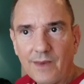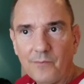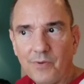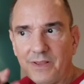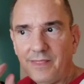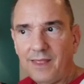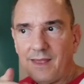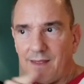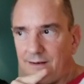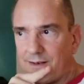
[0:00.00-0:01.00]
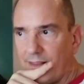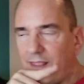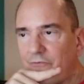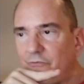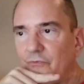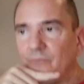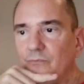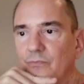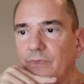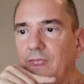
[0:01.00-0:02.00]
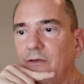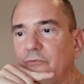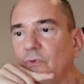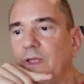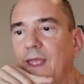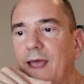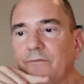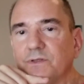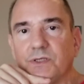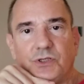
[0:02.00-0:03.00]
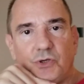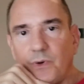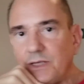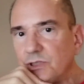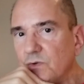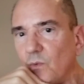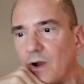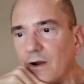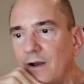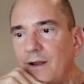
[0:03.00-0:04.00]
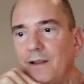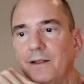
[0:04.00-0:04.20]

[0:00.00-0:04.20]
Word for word: but then, if if we have a situation where